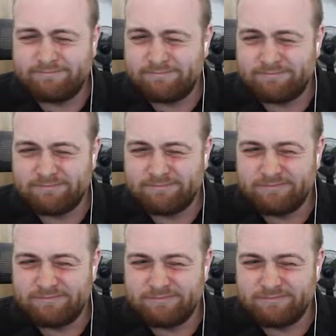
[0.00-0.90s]

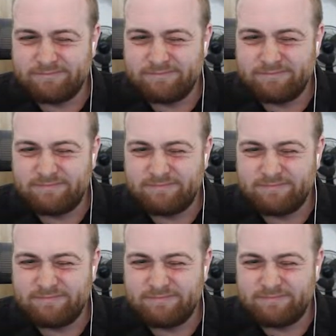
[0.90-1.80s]

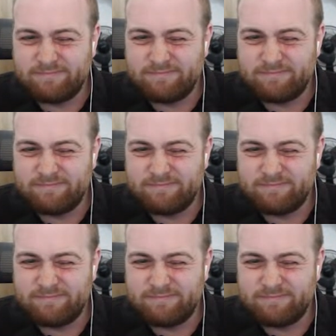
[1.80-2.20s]
[no speech]